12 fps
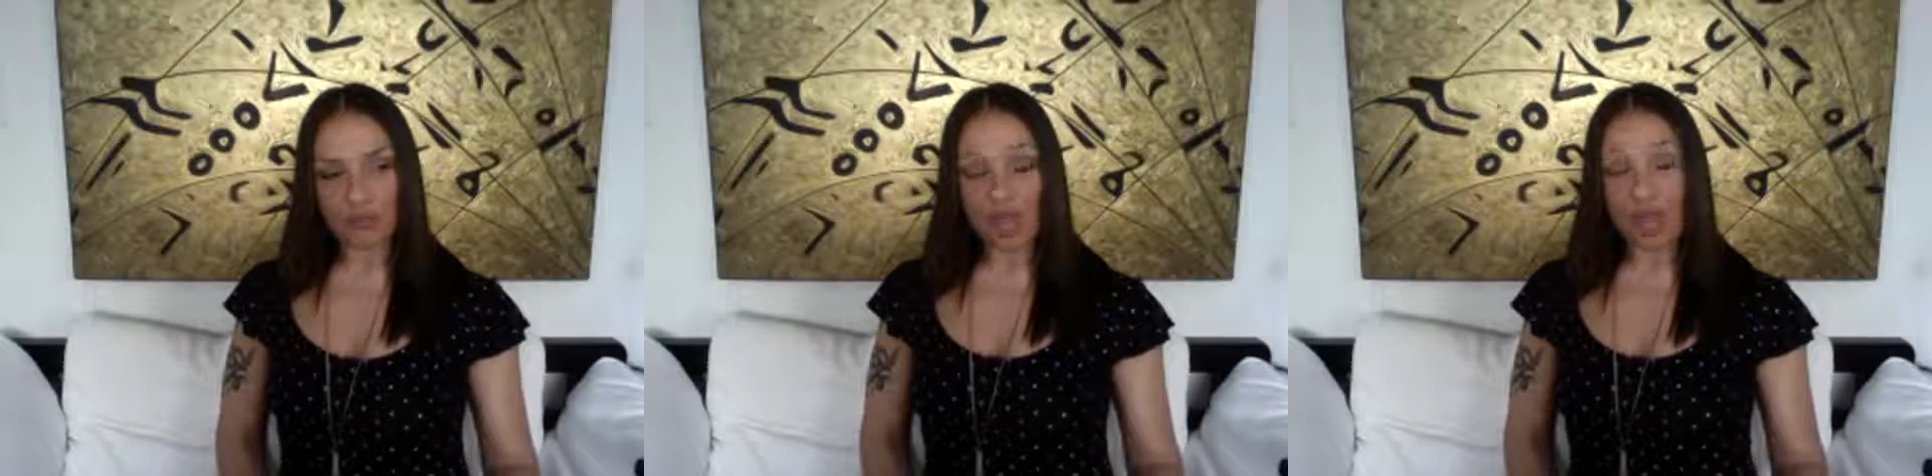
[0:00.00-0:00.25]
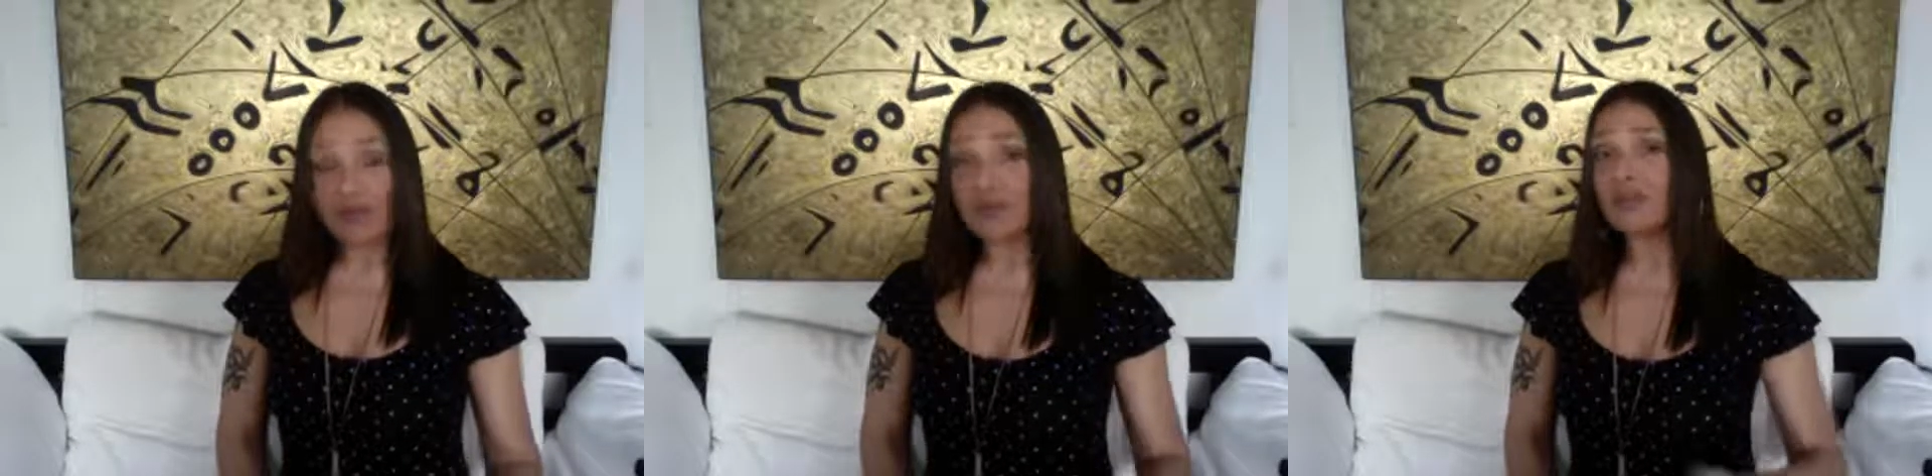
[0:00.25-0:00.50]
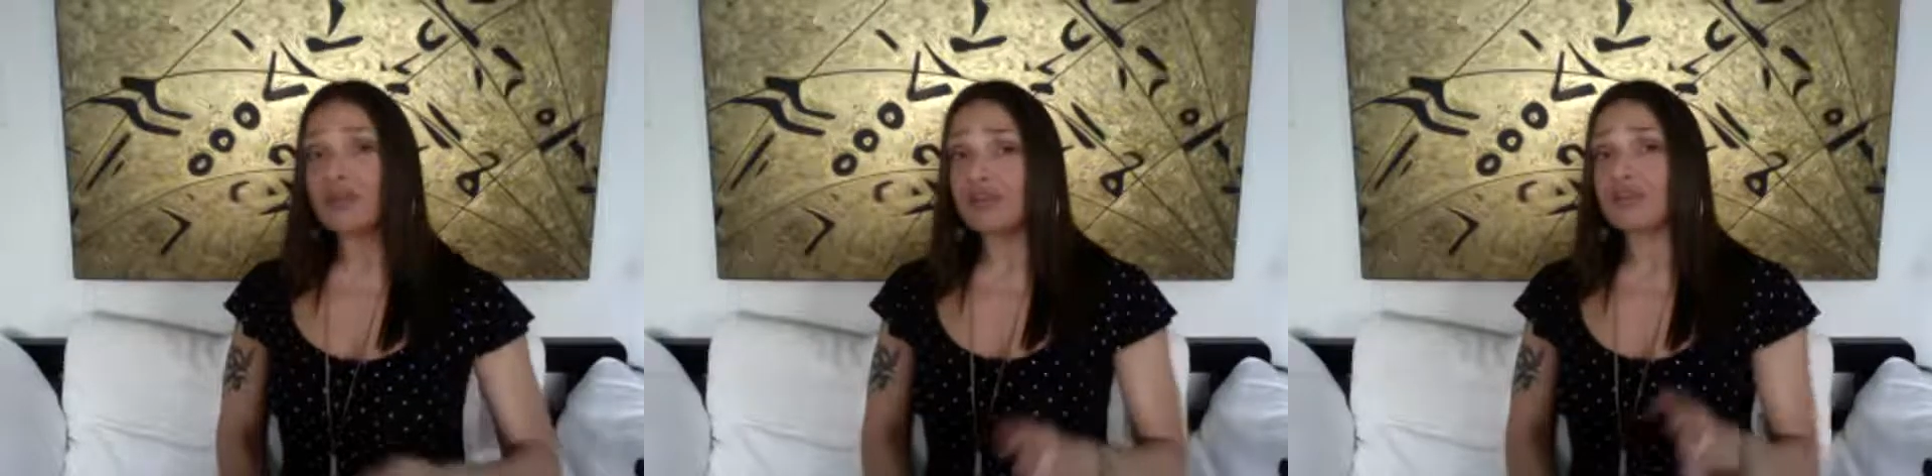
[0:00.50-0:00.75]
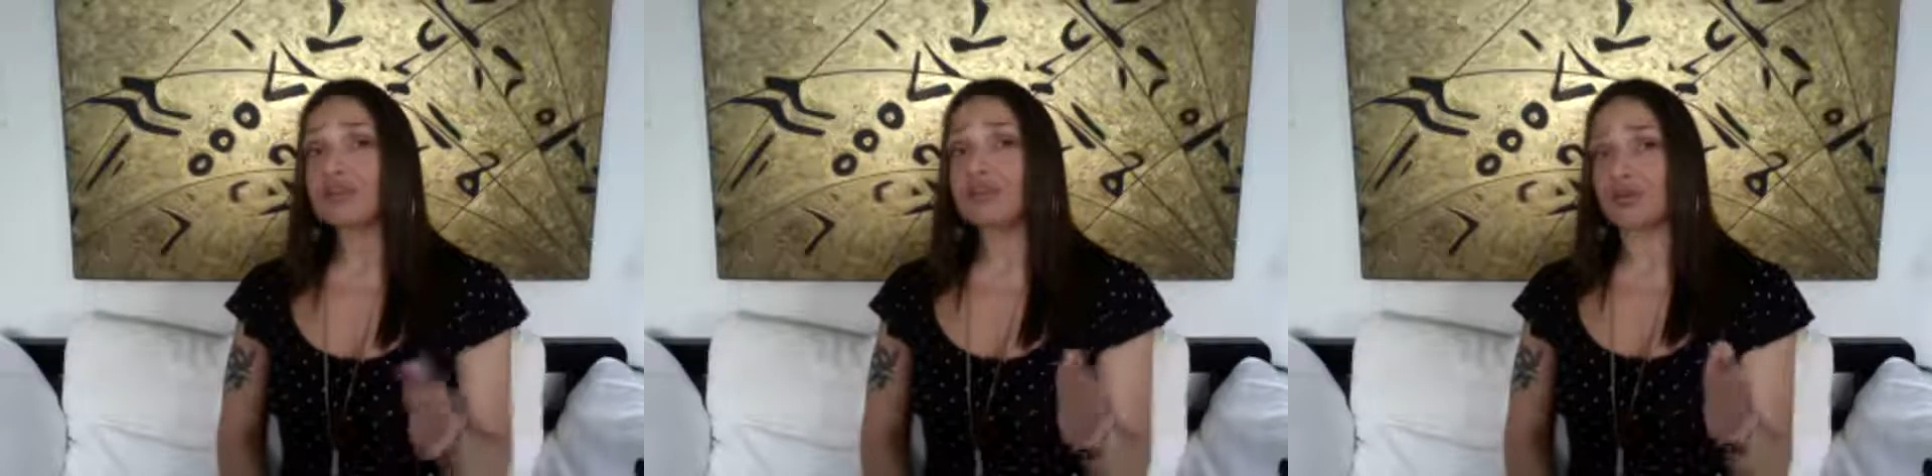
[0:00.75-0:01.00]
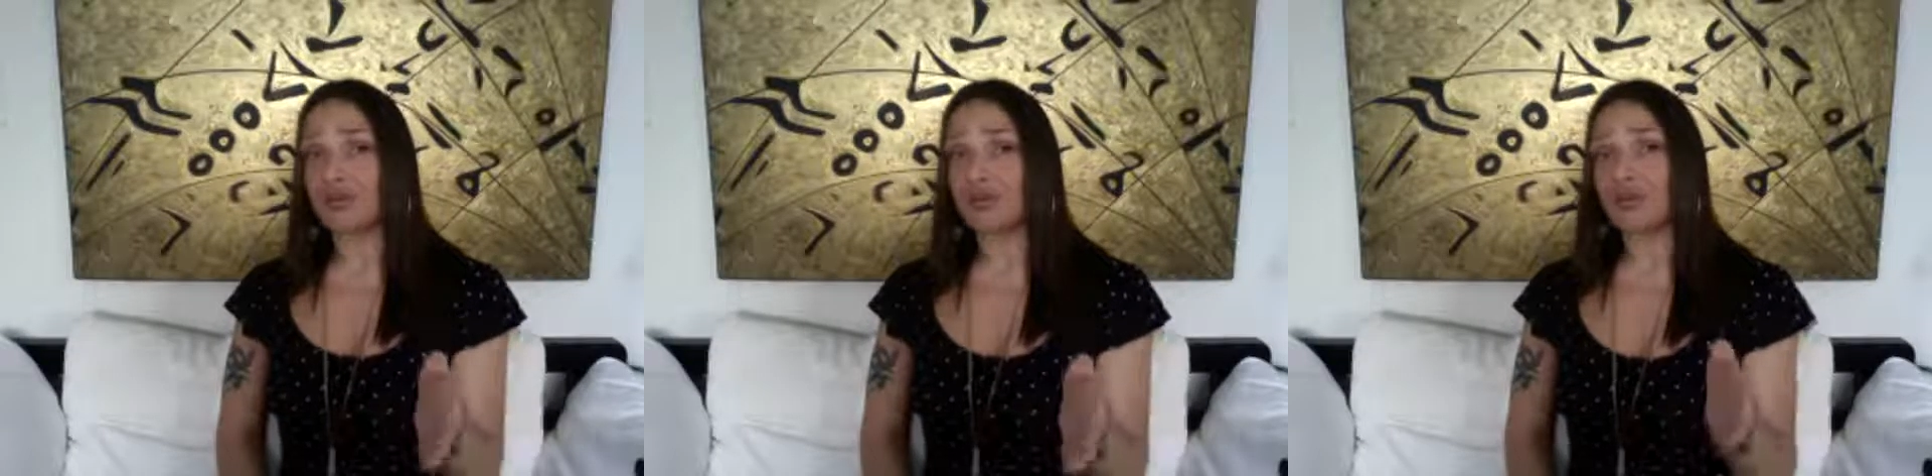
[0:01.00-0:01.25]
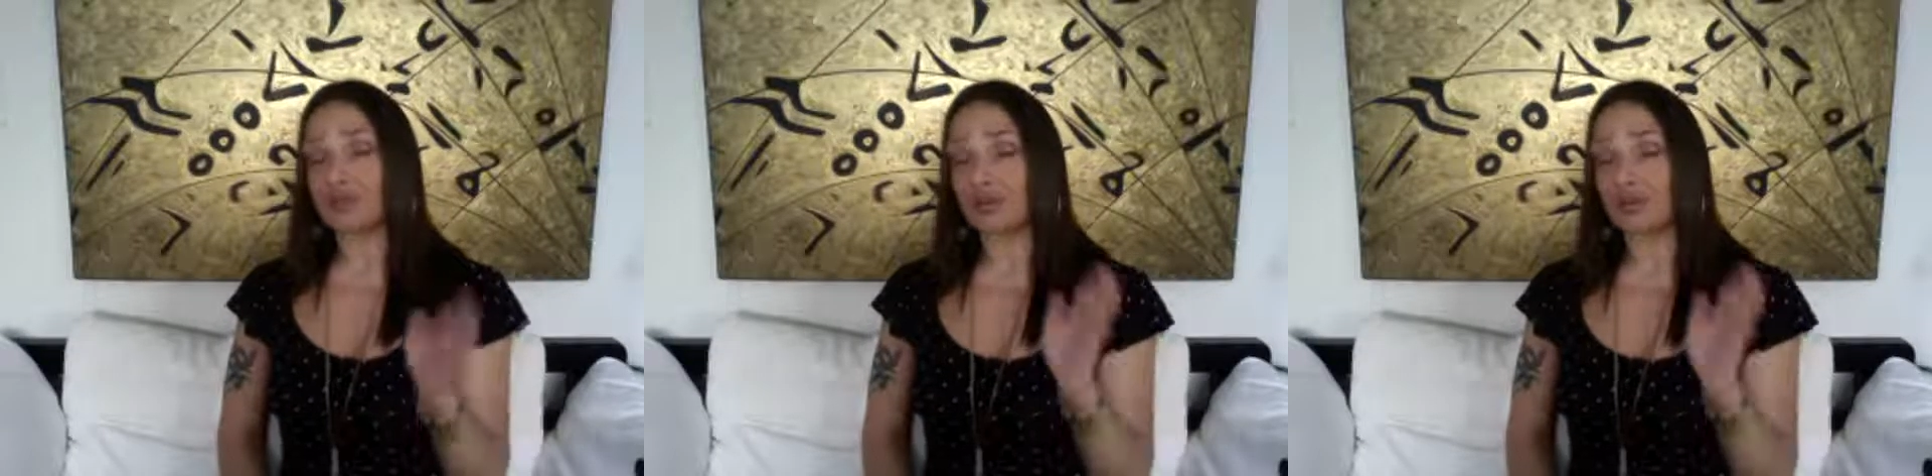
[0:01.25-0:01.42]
I feel that this is the crux, though.